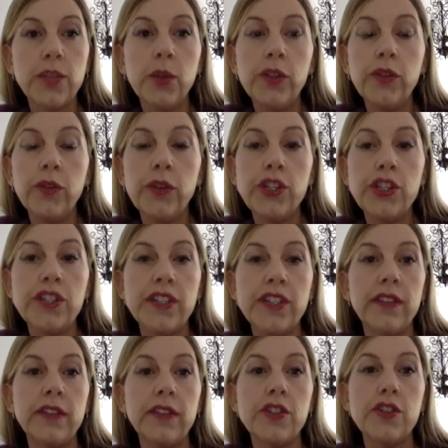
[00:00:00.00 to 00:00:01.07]
one of which is
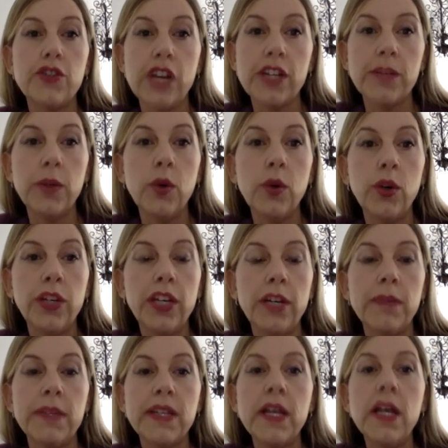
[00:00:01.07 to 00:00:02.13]
that the stratum
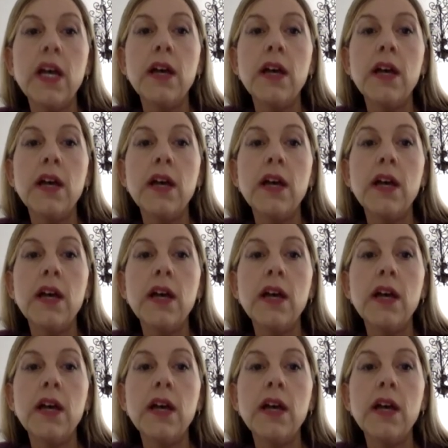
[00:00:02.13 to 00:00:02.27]
corneum is